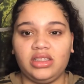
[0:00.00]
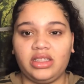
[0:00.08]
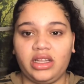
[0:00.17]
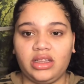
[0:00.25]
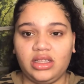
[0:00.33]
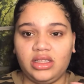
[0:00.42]

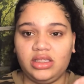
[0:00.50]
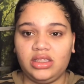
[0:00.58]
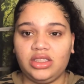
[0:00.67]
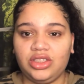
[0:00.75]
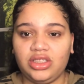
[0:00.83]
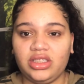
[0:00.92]
Like the
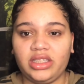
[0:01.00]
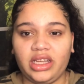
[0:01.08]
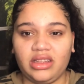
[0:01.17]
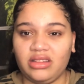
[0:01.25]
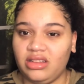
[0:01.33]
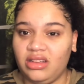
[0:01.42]
incisions,
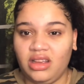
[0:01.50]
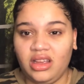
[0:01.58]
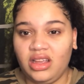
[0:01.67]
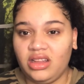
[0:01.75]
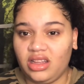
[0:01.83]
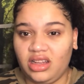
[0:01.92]
like
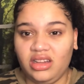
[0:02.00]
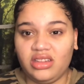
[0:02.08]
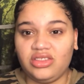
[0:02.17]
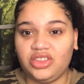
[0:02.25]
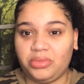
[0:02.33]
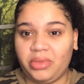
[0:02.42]
they
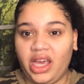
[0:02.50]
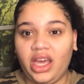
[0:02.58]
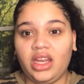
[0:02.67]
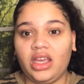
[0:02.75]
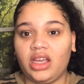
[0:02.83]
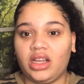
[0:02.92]
look
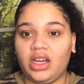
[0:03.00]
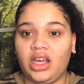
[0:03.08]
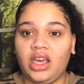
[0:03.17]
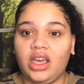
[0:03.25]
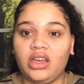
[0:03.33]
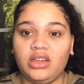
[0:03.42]
dramatic. Like